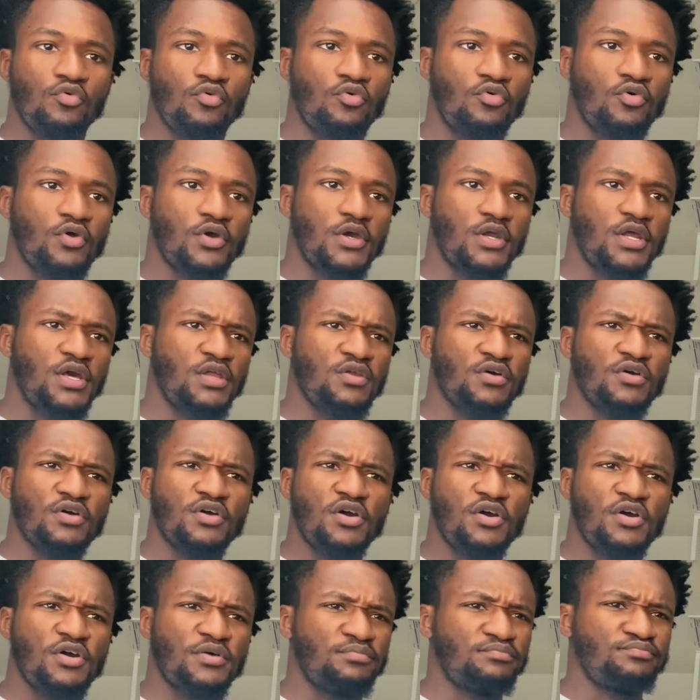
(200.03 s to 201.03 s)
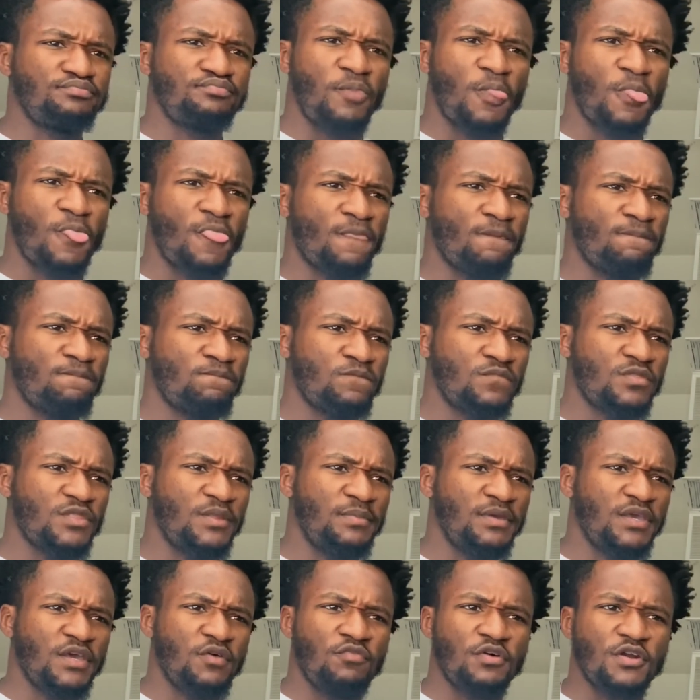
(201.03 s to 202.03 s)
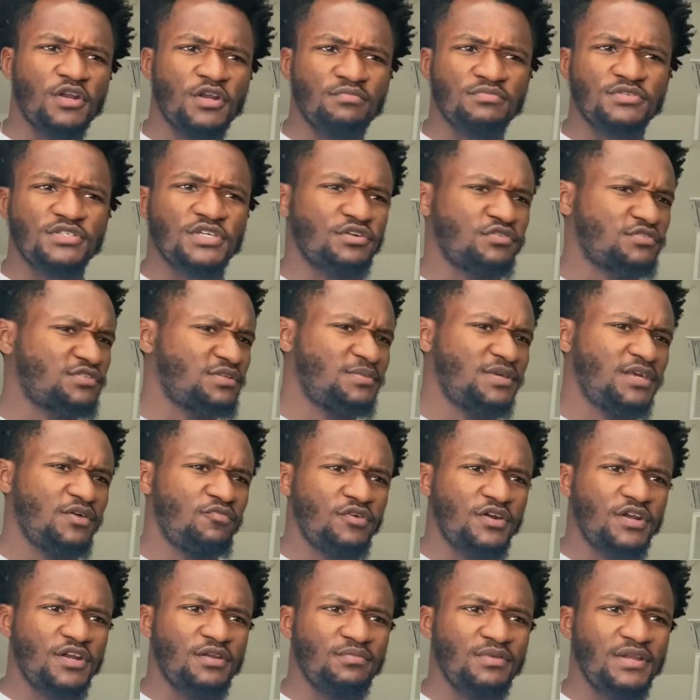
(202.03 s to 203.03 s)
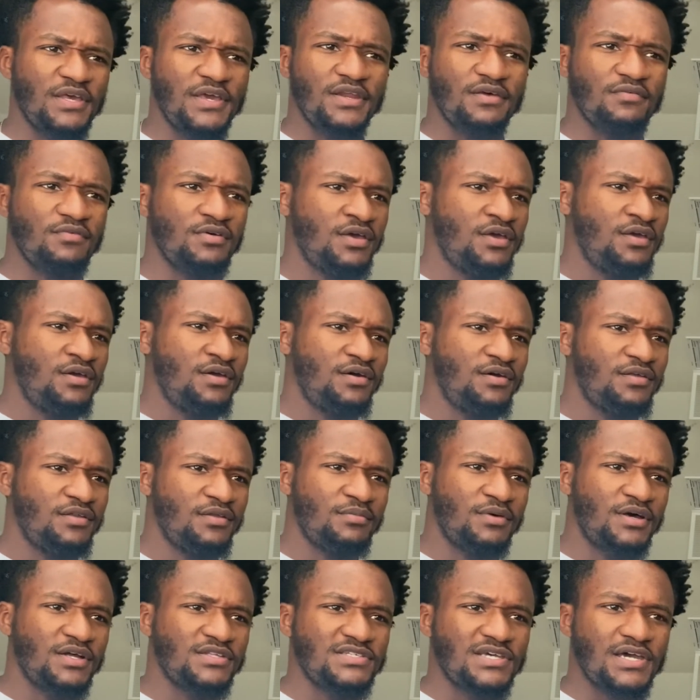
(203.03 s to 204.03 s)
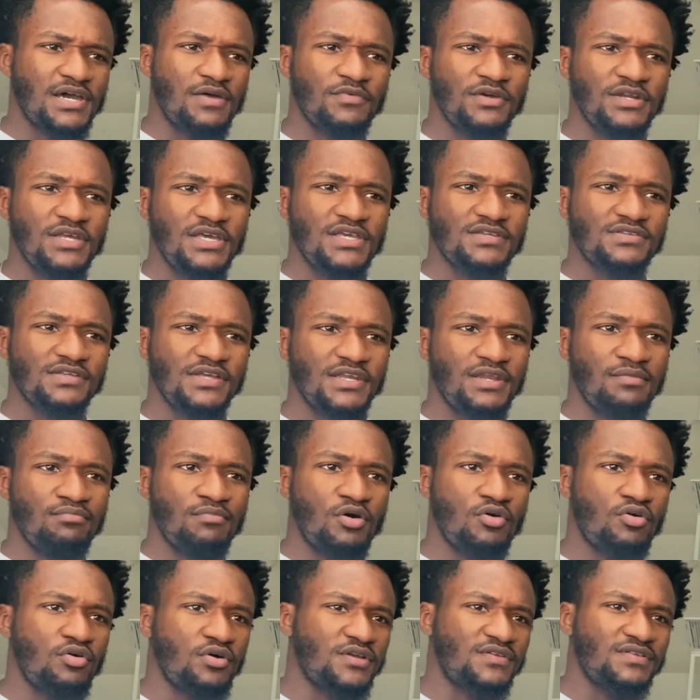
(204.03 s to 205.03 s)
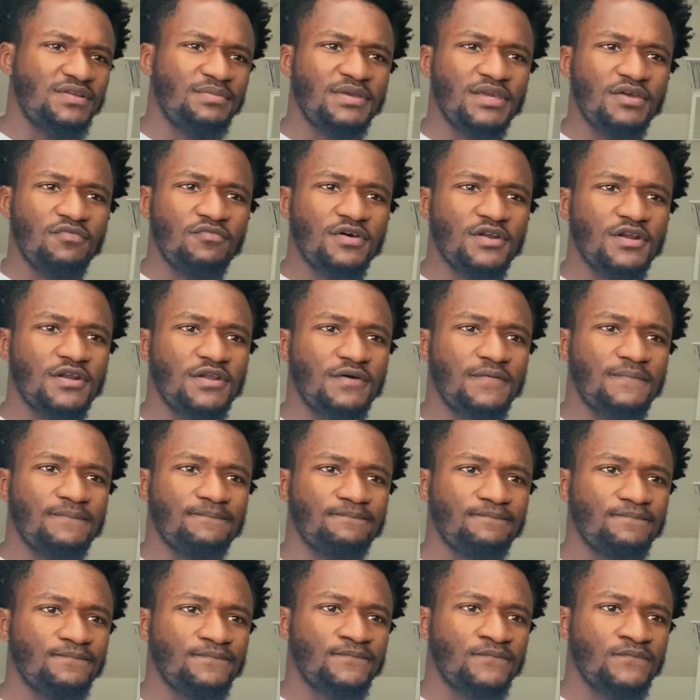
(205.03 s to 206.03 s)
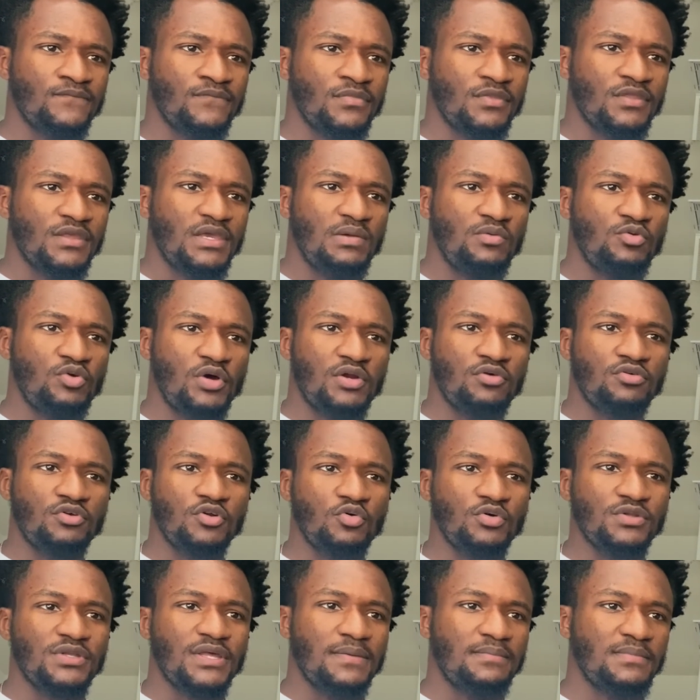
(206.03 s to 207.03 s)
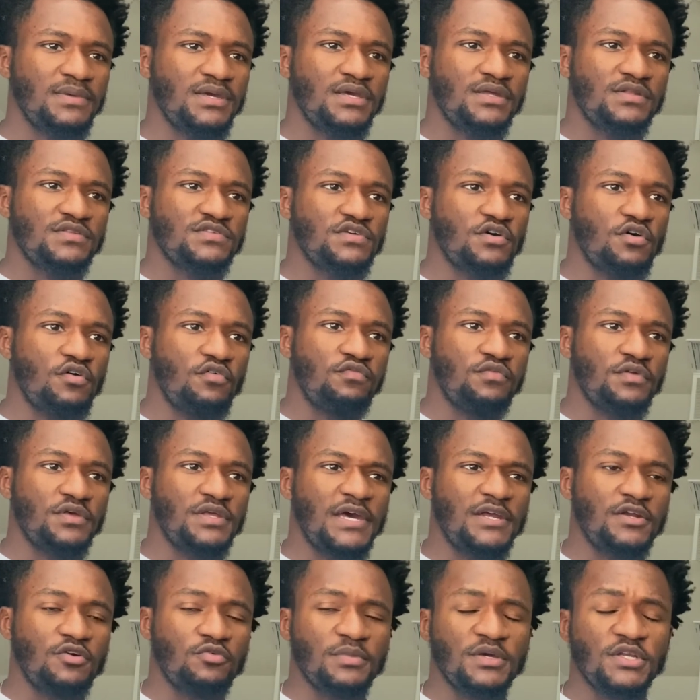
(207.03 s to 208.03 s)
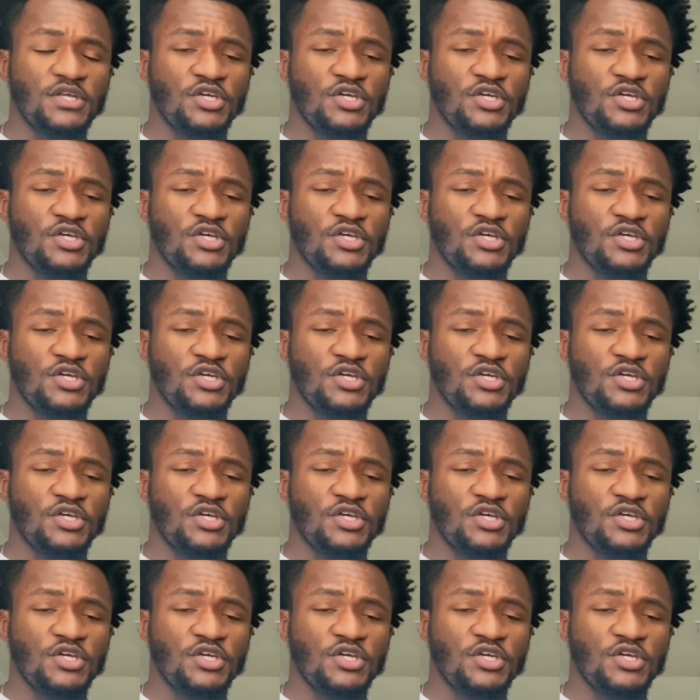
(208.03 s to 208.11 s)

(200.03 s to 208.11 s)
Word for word: Oh yeah, they look good. Thank you, Bill. Let me get one of them Jones. Let me get one of them late, them uh, Taiwanese lady boys. Let me get one of them. Even though I don't know what that means, hopefully that don't mean they're